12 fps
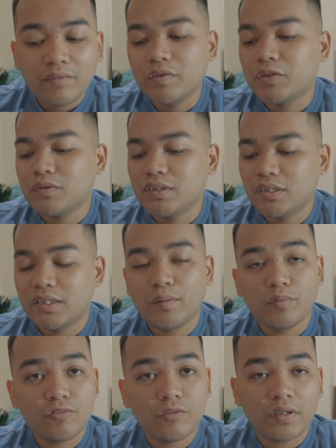which was the day
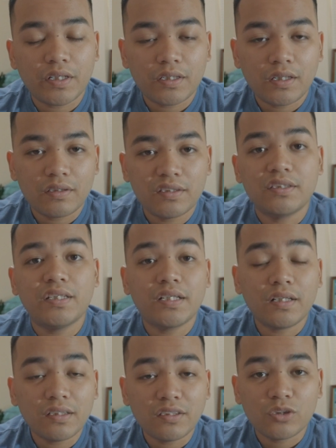before the day I
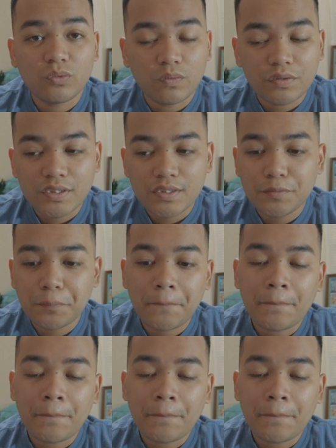got into quarantine,